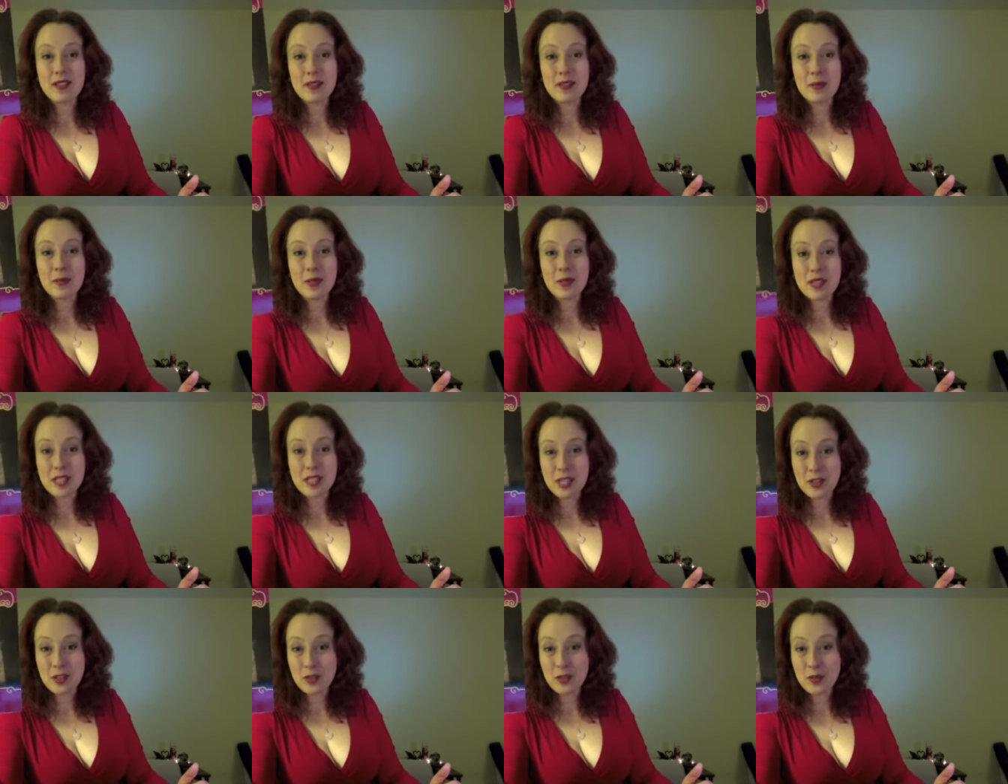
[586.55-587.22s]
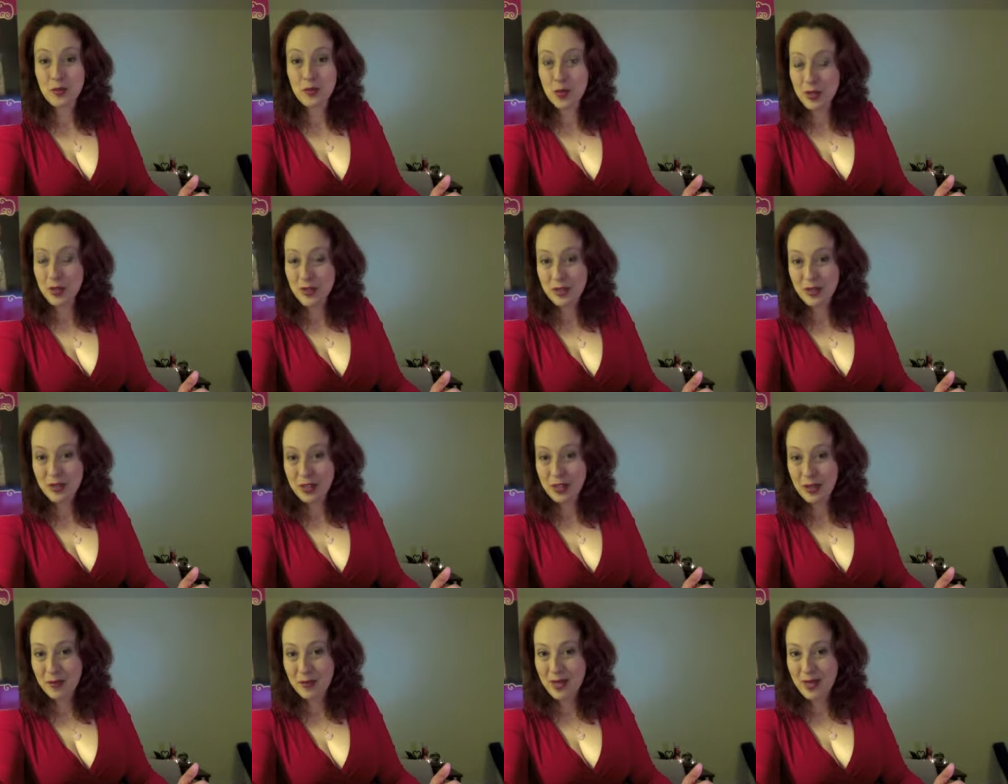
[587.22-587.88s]
potential partner
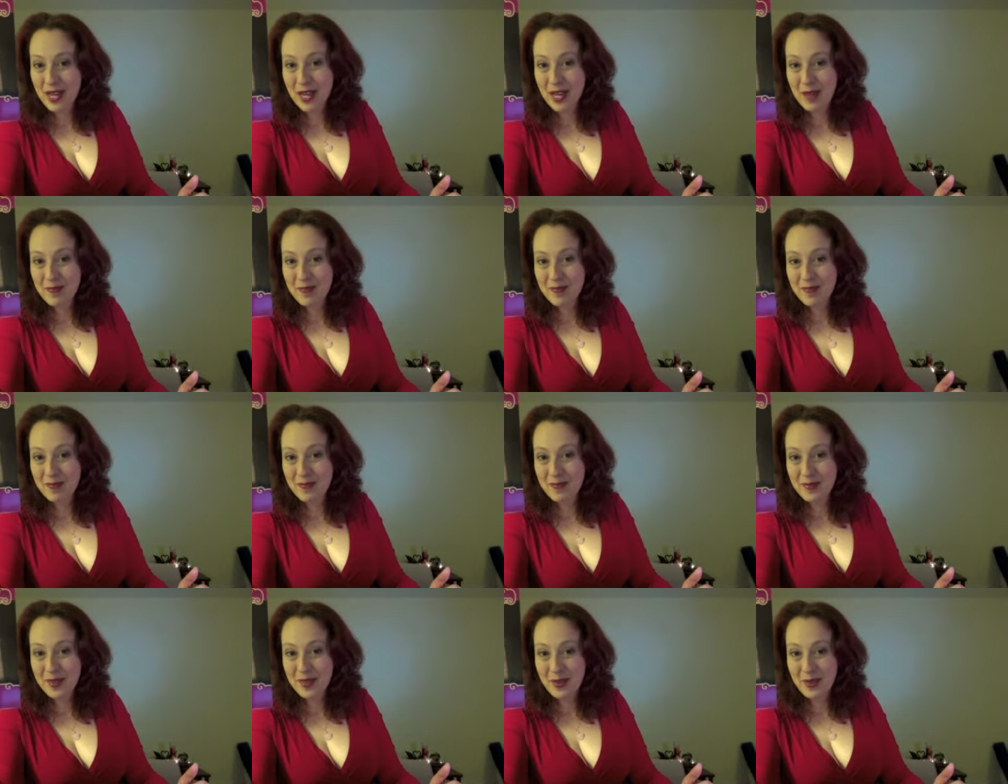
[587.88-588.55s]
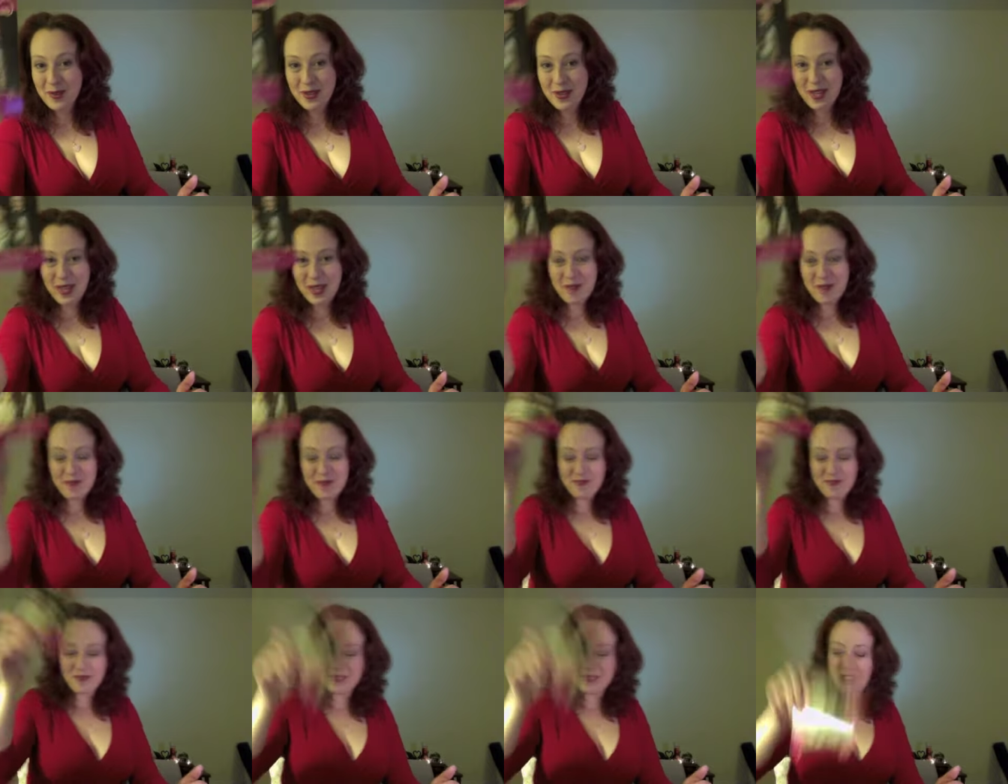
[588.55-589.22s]
coming in. Okay?